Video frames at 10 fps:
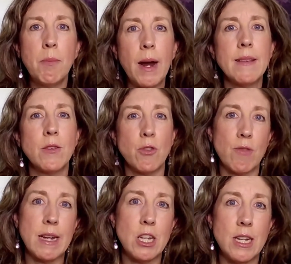practical
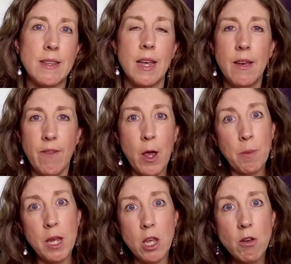strategies for
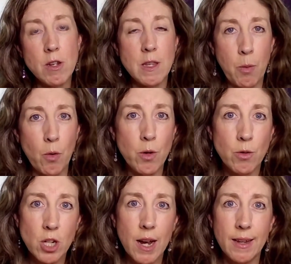helping you to support
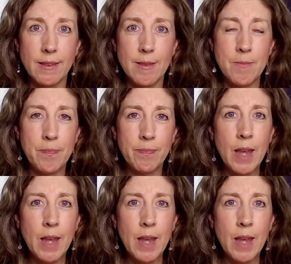your child.